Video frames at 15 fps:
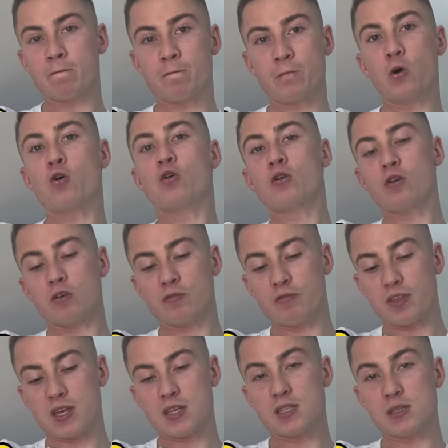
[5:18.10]
Four of
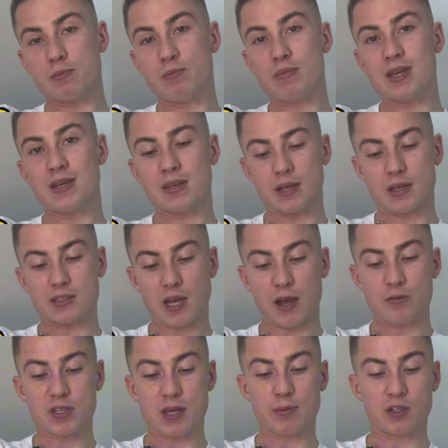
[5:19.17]
these meetings I
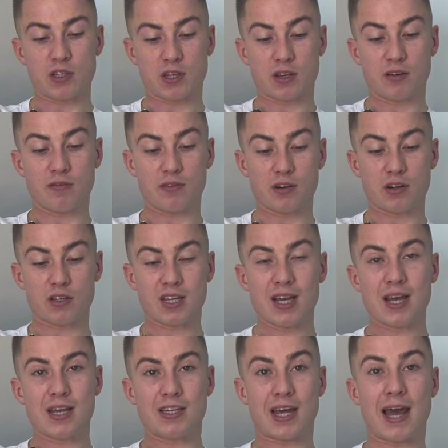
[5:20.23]
was able to convert
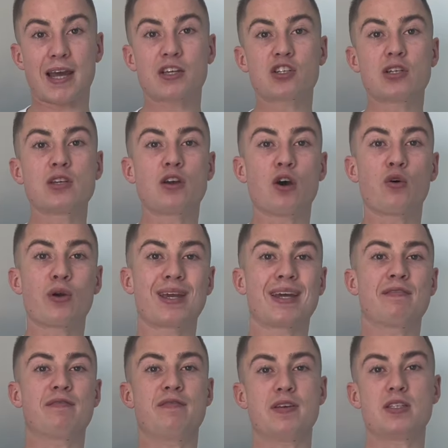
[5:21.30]
to actually going
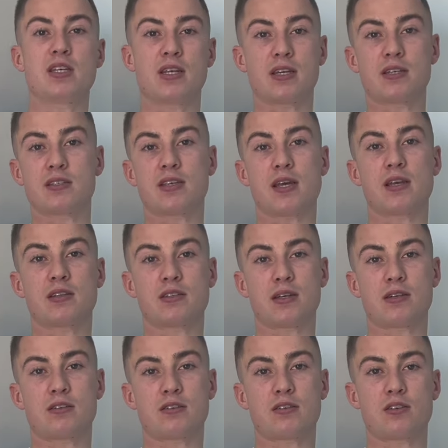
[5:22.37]
and visiting sales
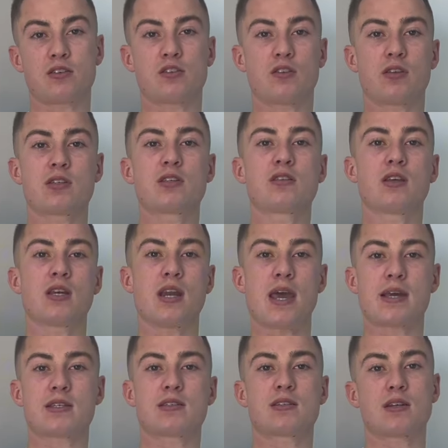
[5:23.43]
centers. So this is the
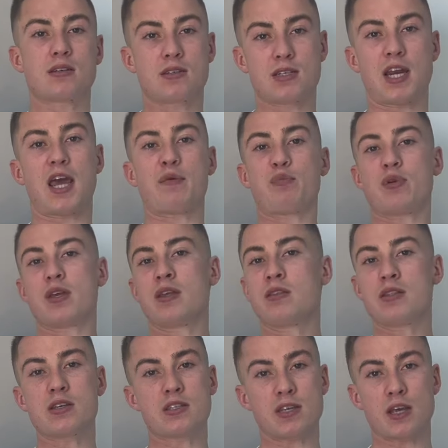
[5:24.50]
next step in
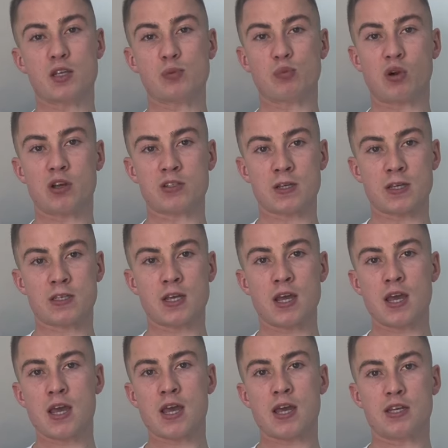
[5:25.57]
the sales process:
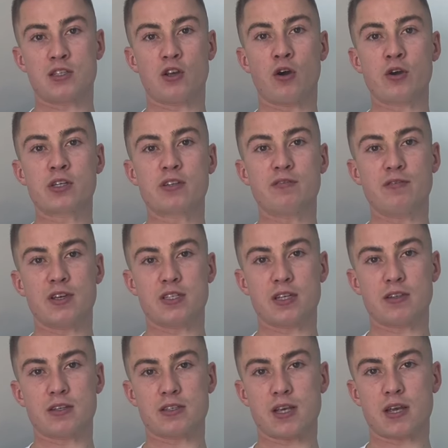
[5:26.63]
is going to
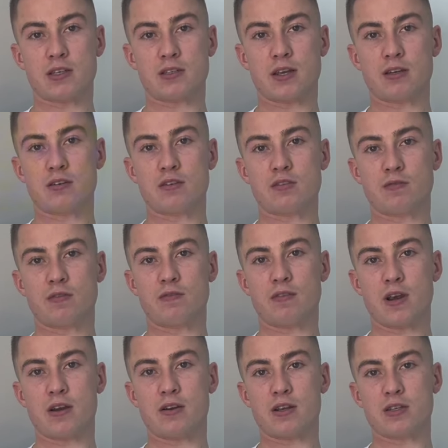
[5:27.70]
visit the sales centers of the
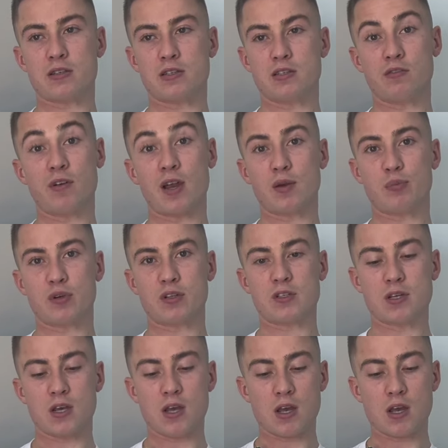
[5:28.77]
various developers.